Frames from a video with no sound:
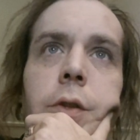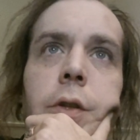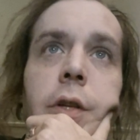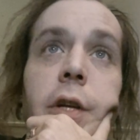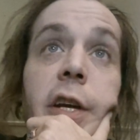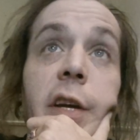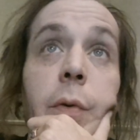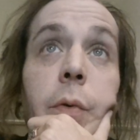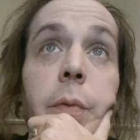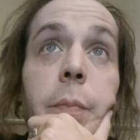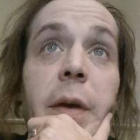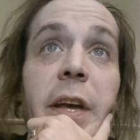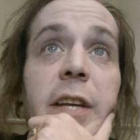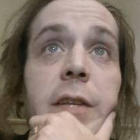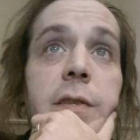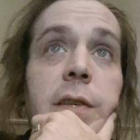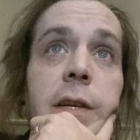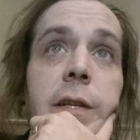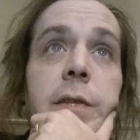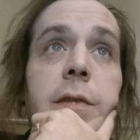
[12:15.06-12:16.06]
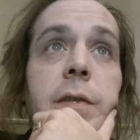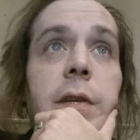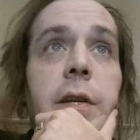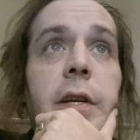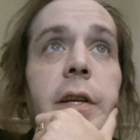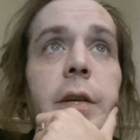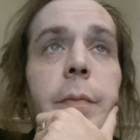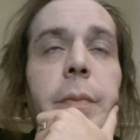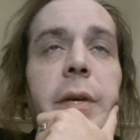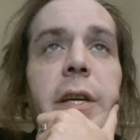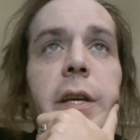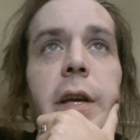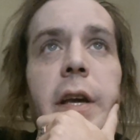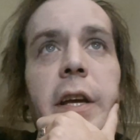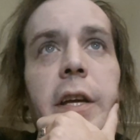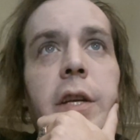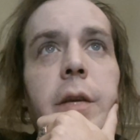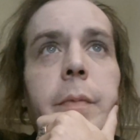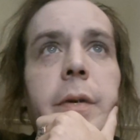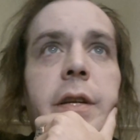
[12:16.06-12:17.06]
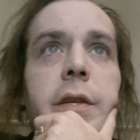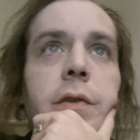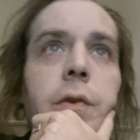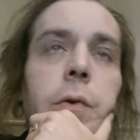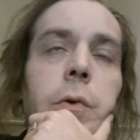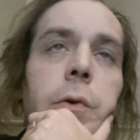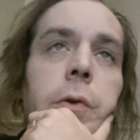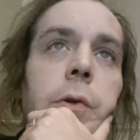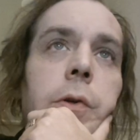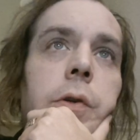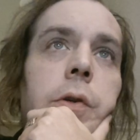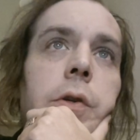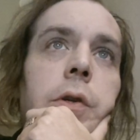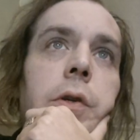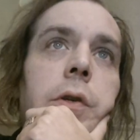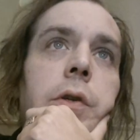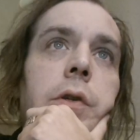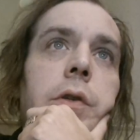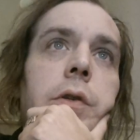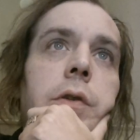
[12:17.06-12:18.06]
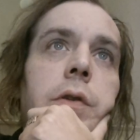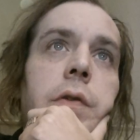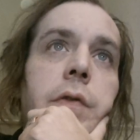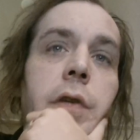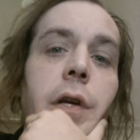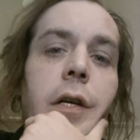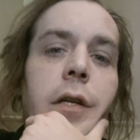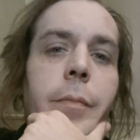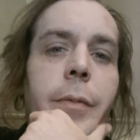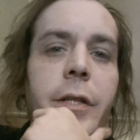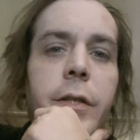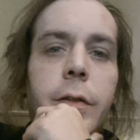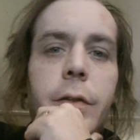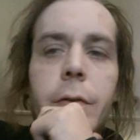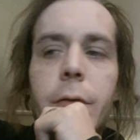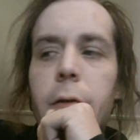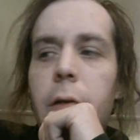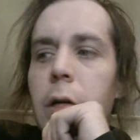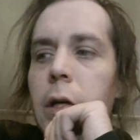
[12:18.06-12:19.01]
it would make sense that it could be incubus or succubus.